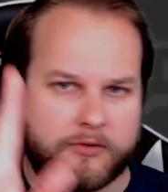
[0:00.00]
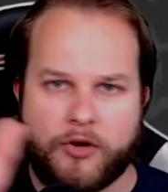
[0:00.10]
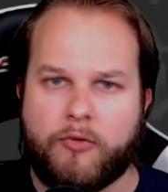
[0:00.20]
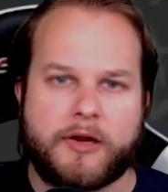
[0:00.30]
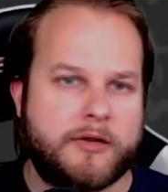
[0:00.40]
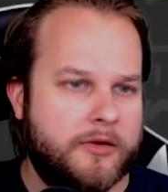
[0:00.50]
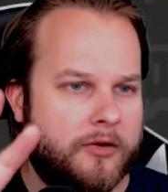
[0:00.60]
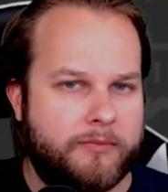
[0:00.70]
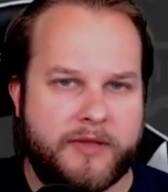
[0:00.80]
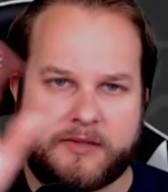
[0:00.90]
You don't want to, you
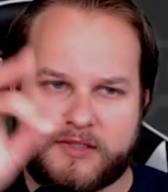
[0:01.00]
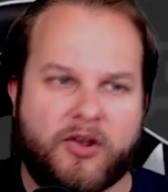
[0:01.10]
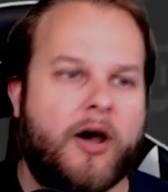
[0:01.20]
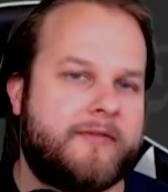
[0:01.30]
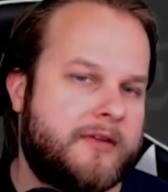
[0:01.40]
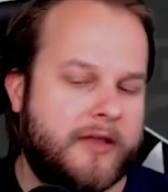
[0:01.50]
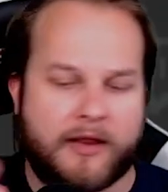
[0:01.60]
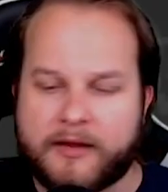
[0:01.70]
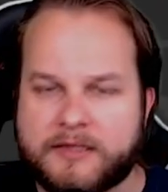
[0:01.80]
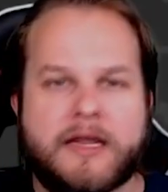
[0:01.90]
know, be soft. You're like,
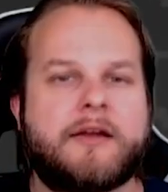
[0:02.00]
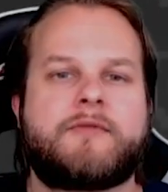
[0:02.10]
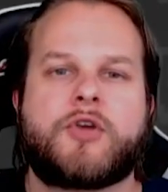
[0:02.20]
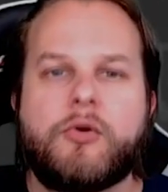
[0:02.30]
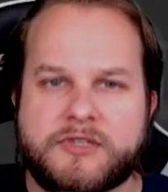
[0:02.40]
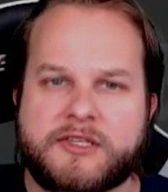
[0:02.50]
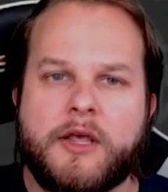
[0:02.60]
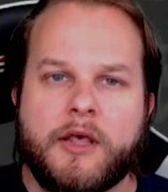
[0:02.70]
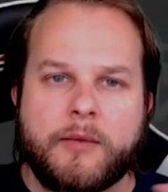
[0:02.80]
oh, not enough toast.